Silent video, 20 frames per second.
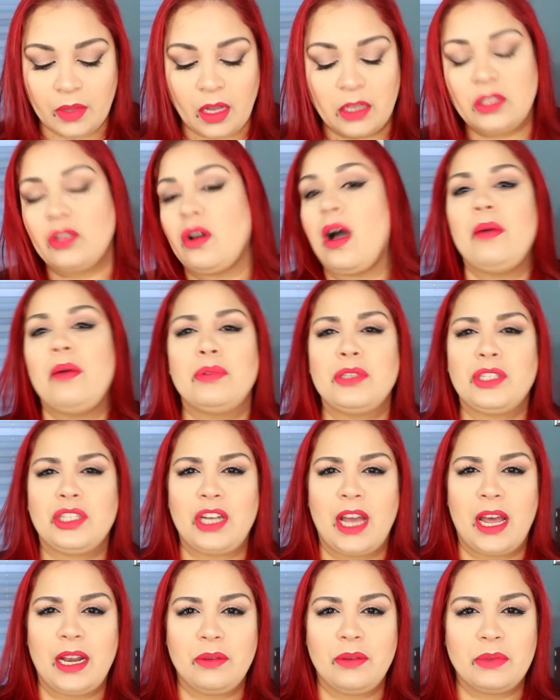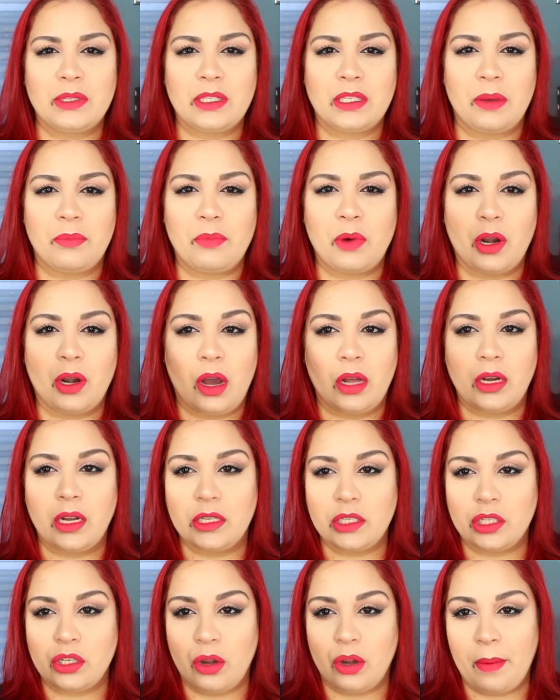So I was chatting with someone on
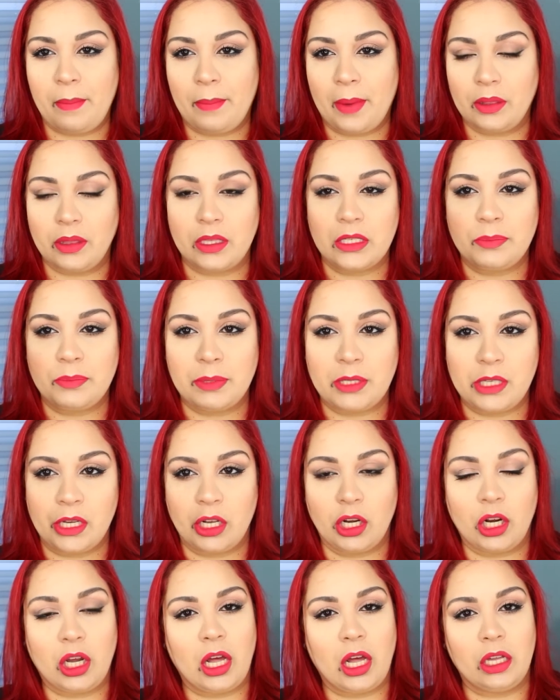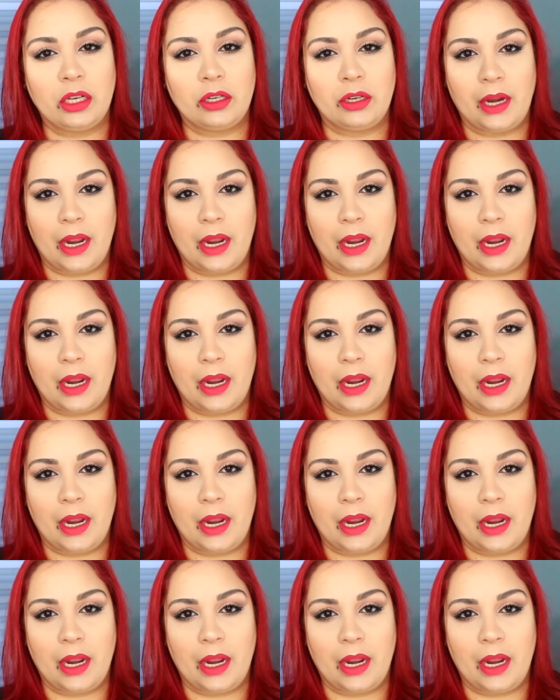Instagram about this particular color,